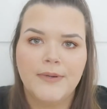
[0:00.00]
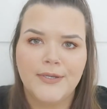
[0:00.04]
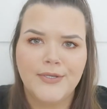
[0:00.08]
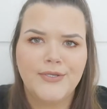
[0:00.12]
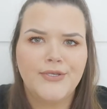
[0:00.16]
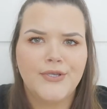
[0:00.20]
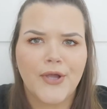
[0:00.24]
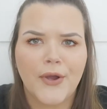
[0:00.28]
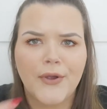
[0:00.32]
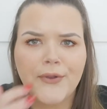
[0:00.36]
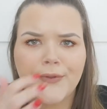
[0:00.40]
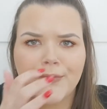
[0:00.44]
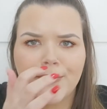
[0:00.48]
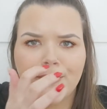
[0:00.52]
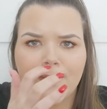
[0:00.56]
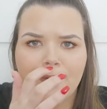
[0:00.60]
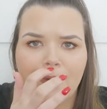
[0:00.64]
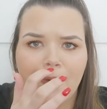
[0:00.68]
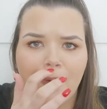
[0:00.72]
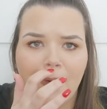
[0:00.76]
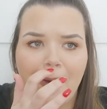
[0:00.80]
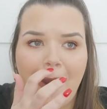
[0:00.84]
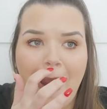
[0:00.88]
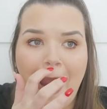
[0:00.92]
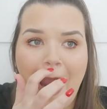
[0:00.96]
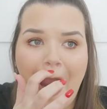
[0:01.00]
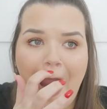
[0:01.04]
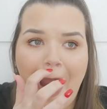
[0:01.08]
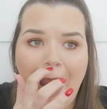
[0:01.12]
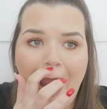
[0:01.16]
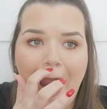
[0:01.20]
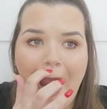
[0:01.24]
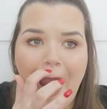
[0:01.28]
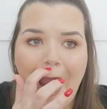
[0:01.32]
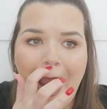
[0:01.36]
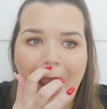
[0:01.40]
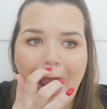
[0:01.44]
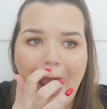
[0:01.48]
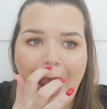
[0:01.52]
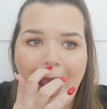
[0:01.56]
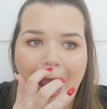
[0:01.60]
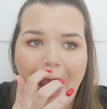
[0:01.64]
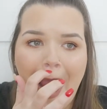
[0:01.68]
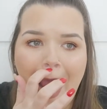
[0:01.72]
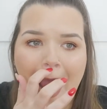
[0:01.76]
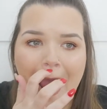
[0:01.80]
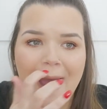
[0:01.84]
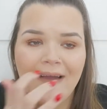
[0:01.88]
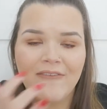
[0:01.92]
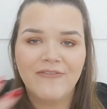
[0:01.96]
but don't look
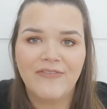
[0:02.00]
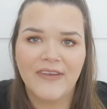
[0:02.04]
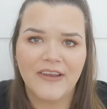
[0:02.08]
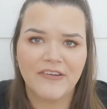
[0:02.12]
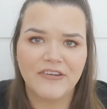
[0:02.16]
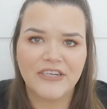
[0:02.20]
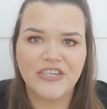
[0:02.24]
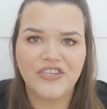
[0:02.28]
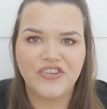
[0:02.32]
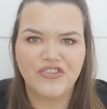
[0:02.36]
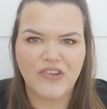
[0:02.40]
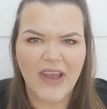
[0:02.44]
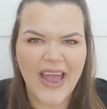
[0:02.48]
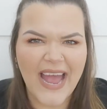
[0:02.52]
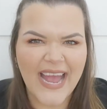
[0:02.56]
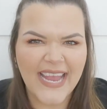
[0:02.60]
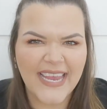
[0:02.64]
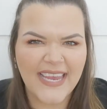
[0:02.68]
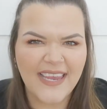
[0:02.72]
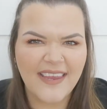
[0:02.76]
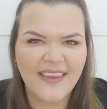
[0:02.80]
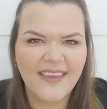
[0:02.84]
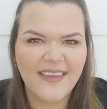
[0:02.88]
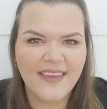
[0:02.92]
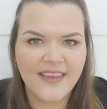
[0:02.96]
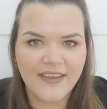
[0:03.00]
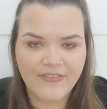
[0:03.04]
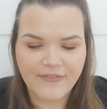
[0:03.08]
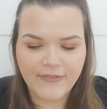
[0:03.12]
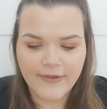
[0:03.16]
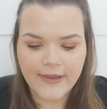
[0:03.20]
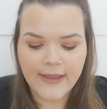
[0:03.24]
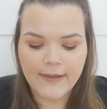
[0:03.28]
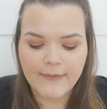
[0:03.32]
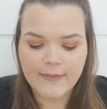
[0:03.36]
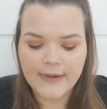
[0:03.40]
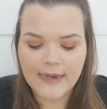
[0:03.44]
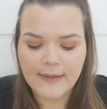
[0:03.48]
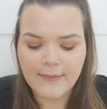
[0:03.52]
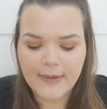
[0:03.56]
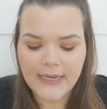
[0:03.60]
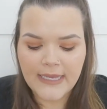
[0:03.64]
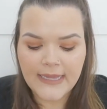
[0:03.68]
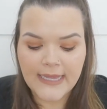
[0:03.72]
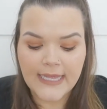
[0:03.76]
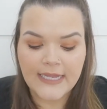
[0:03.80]
very draggy, if you get what I mean.